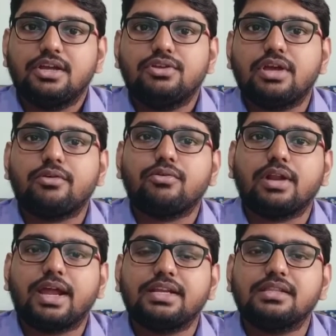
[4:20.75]
you have to
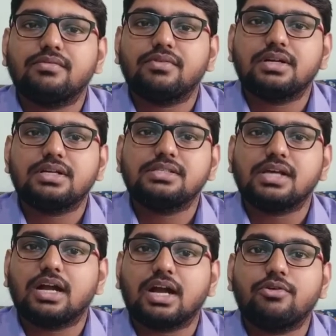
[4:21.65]
write the words
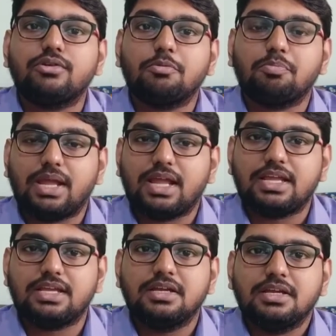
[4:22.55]
account
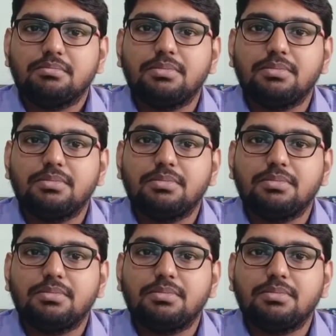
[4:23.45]
payee